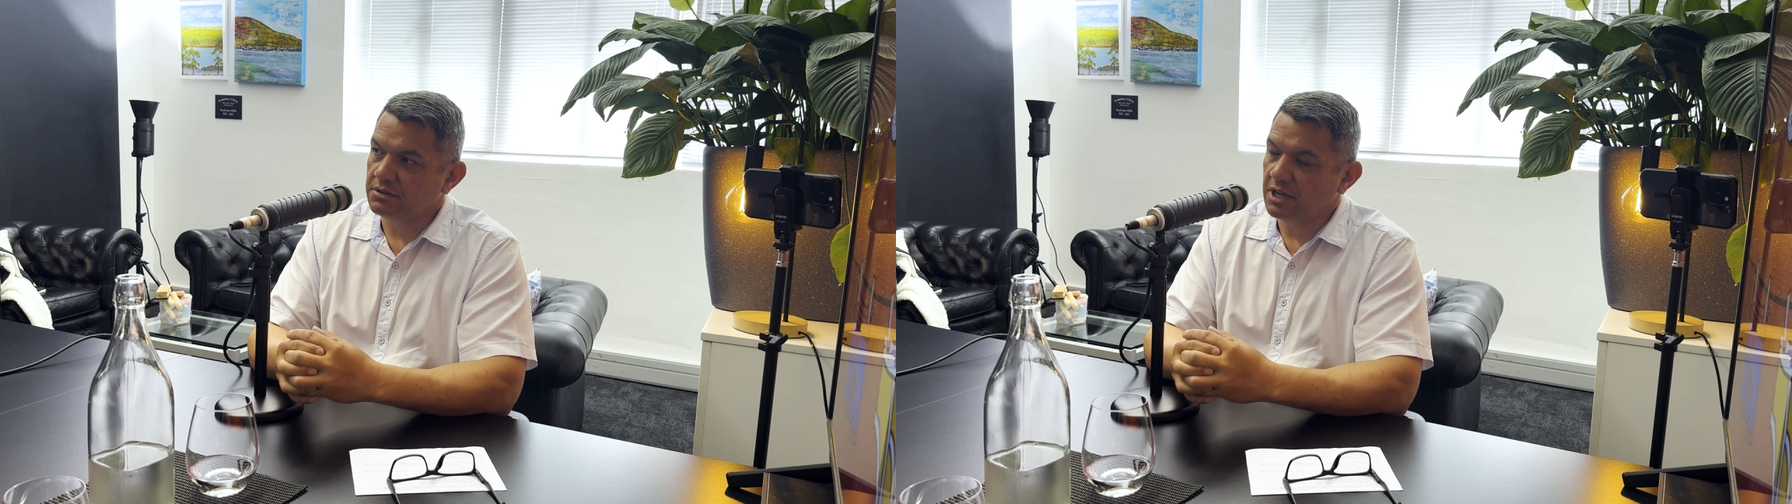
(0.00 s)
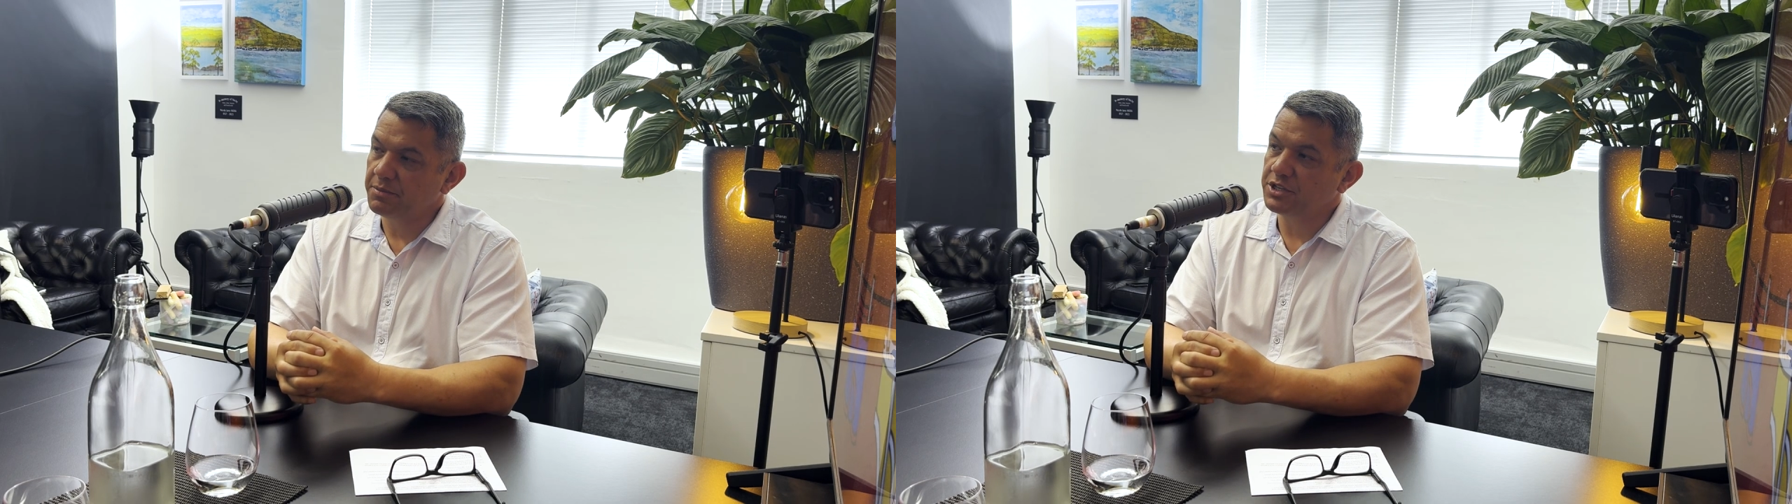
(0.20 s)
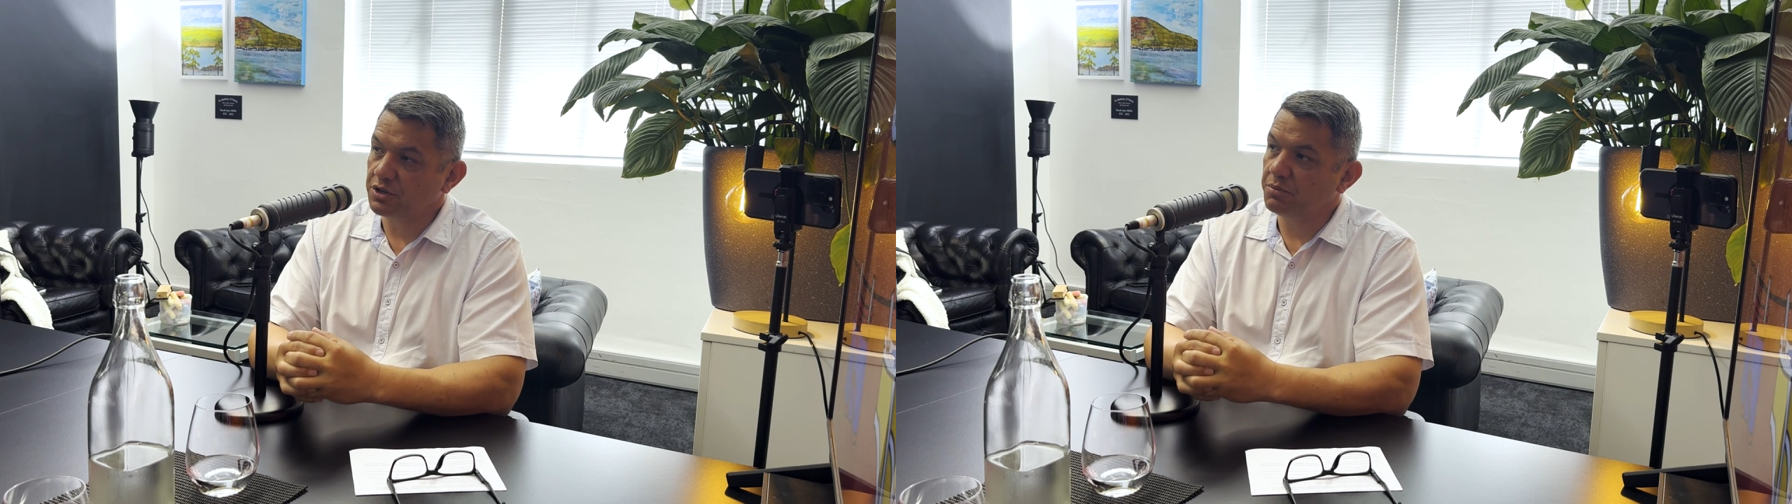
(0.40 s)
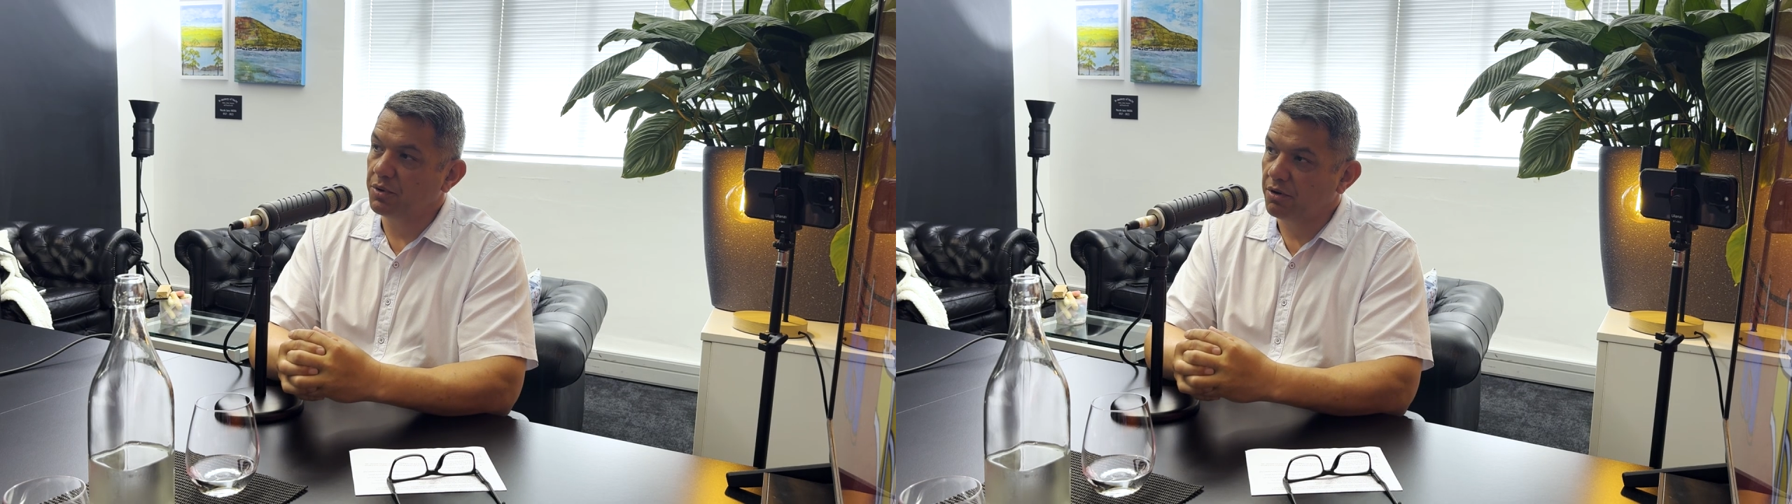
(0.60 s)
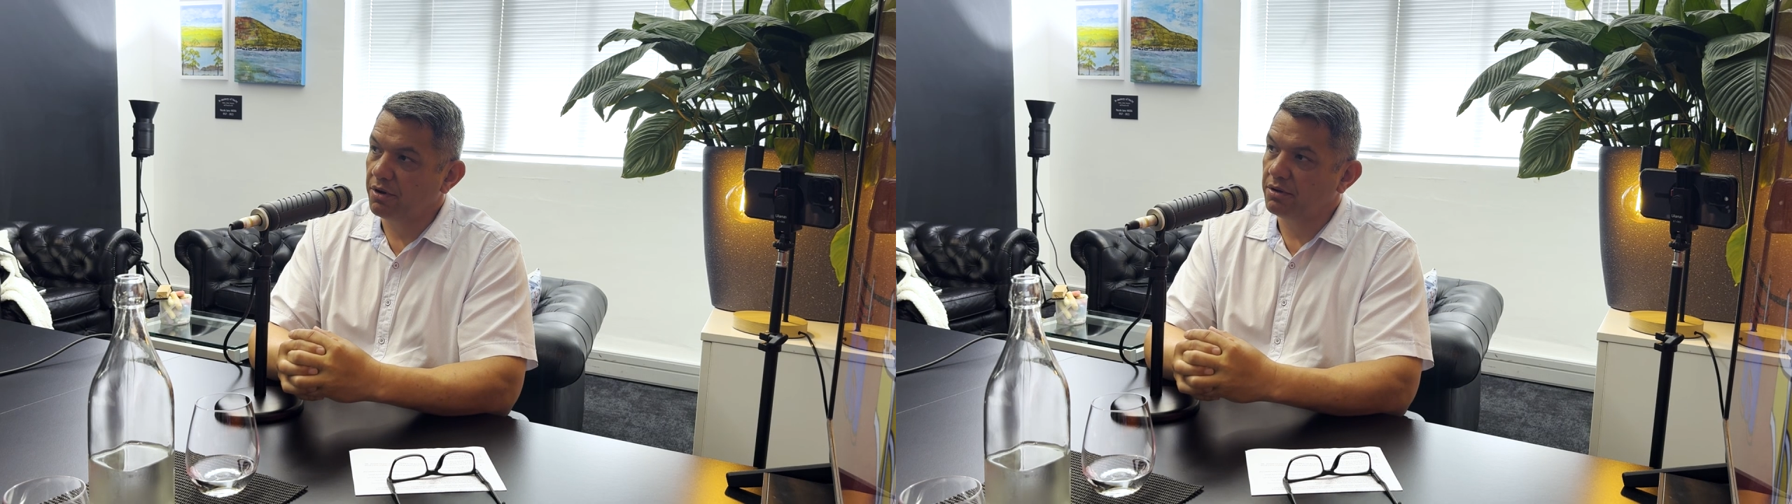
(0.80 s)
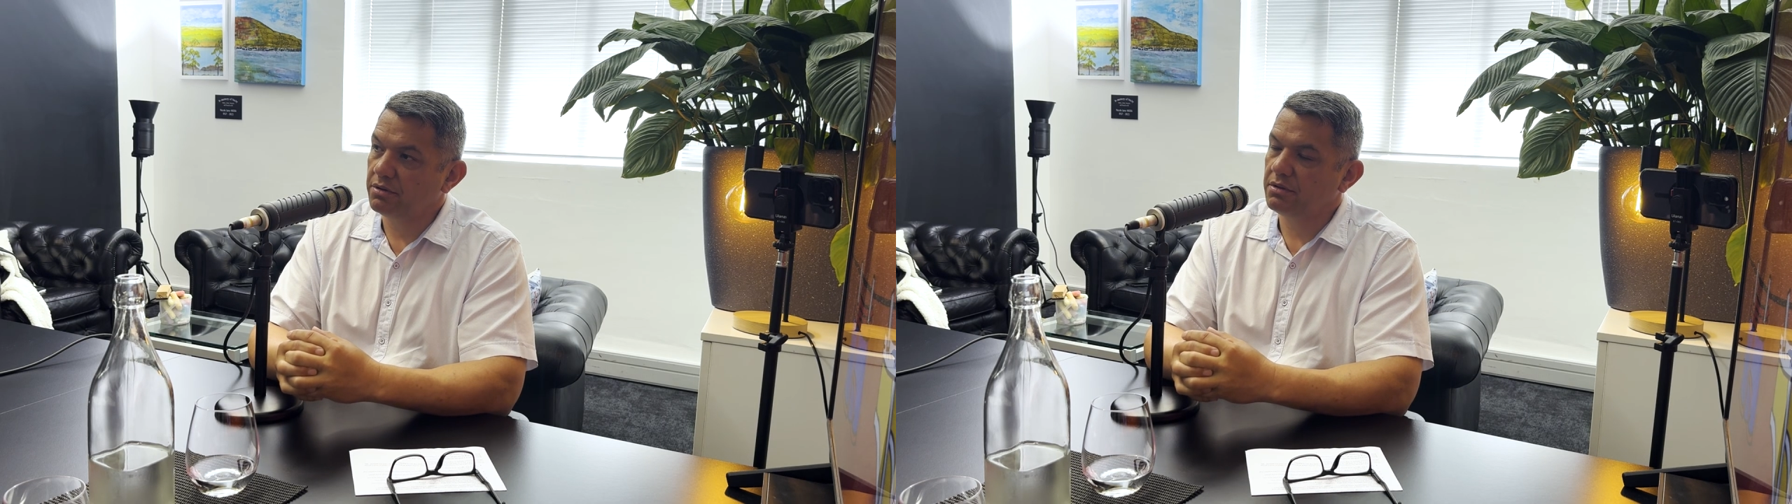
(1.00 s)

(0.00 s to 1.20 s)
how much you can borrow,